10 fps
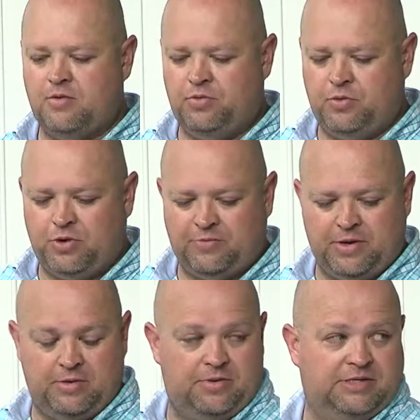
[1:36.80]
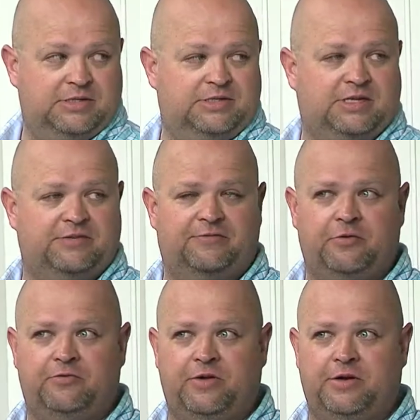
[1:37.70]
We have been in business as a
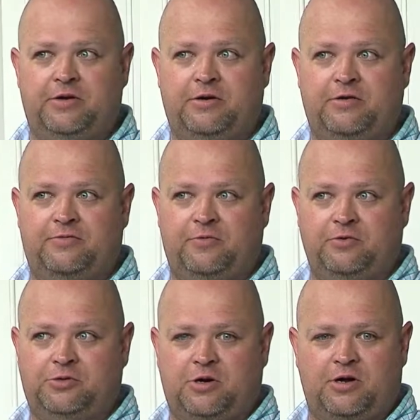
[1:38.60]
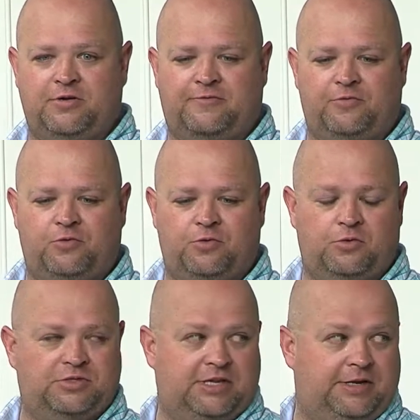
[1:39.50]
food vendor, food truck for
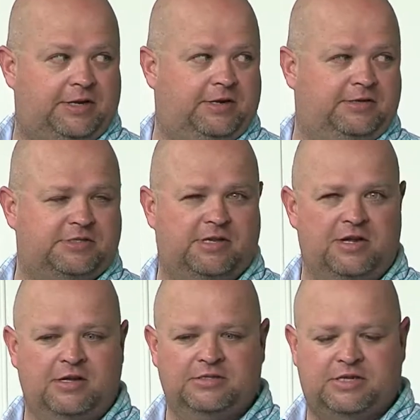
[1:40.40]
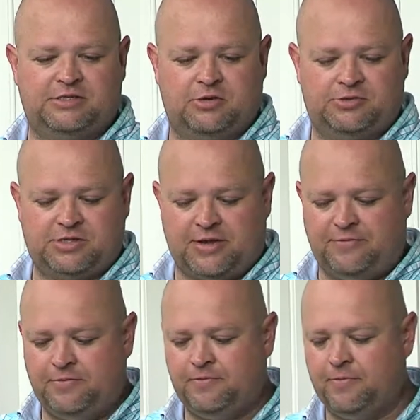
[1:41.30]
10 years, ah. since
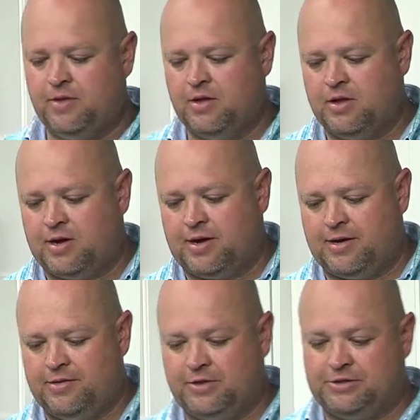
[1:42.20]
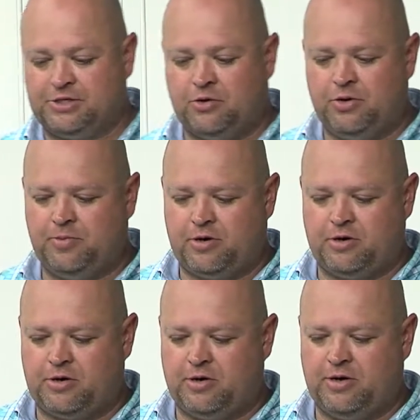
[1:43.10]
07. Uh, the Joey
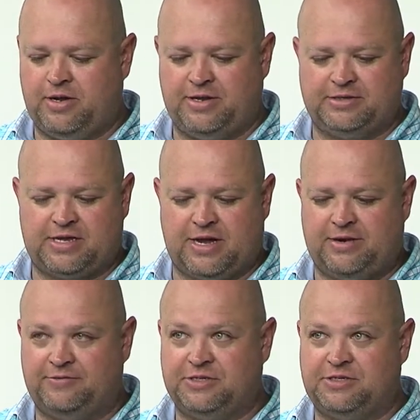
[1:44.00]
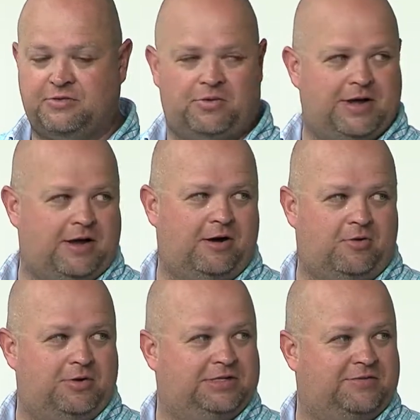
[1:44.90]
Burger is kind of just the way I
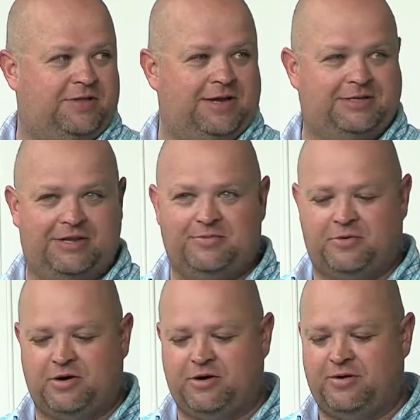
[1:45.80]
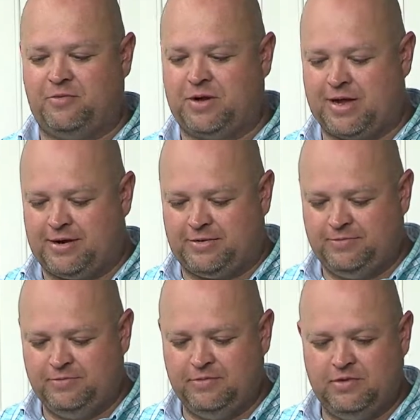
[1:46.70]
always have liked to eat a burger, and we kind of
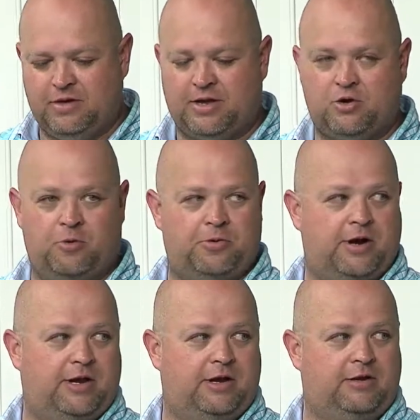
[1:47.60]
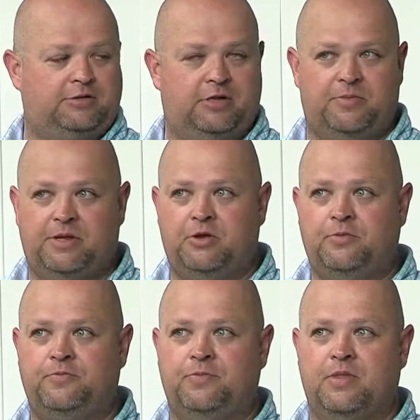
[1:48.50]
incorporated it onto the menu.
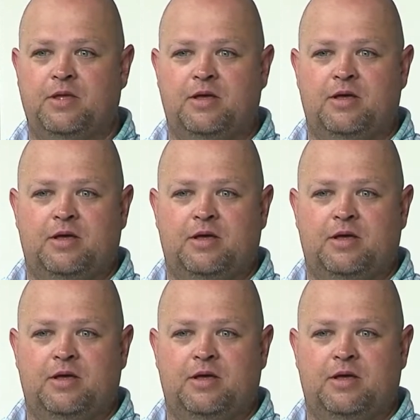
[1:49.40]
Okay.